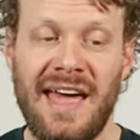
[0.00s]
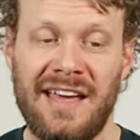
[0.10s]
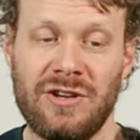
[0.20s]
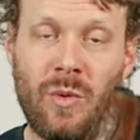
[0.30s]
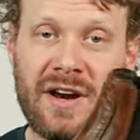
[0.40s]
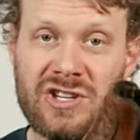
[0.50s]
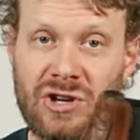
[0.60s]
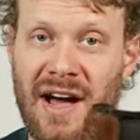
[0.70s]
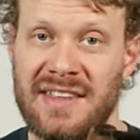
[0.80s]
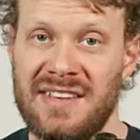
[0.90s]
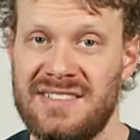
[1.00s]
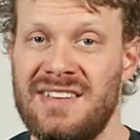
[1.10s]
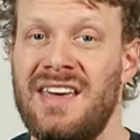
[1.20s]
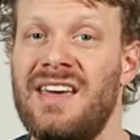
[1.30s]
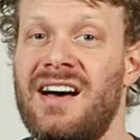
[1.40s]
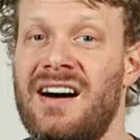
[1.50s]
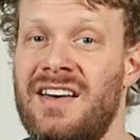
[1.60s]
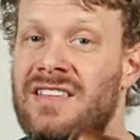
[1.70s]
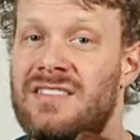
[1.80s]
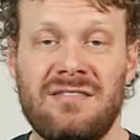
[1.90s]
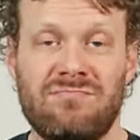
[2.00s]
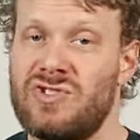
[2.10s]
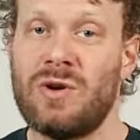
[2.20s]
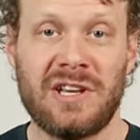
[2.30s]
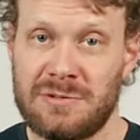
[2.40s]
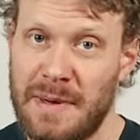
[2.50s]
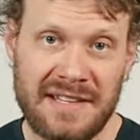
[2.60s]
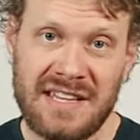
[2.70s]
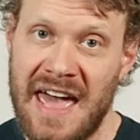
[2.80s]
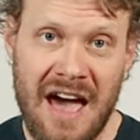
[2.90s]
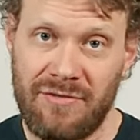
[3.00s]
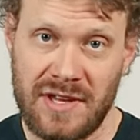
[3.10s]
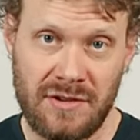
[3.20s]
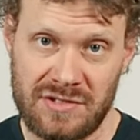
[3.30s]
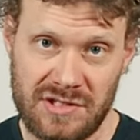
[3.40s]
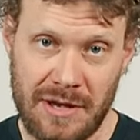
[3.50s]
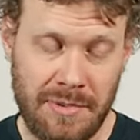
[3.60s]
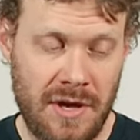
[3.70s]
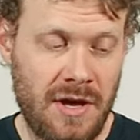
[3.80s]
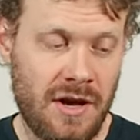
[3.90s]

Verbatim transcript: and you wanna try this, uh, don't expect to have heel slip.